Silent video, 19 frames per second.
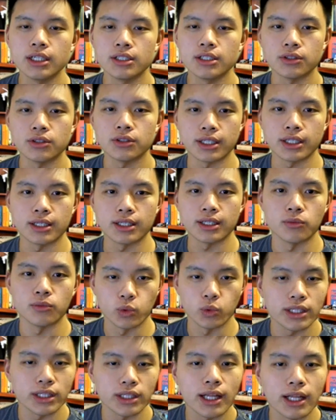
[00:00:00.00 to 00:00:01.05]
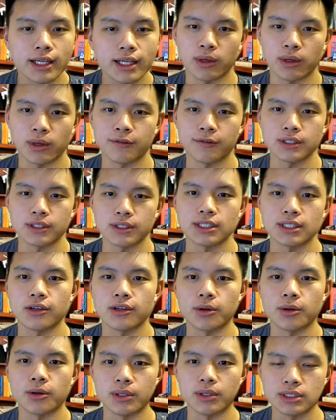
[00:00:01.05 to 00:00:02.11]
so they can realize benefits in their
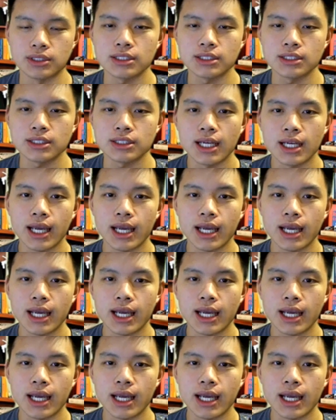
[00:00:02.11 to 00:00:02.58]
business,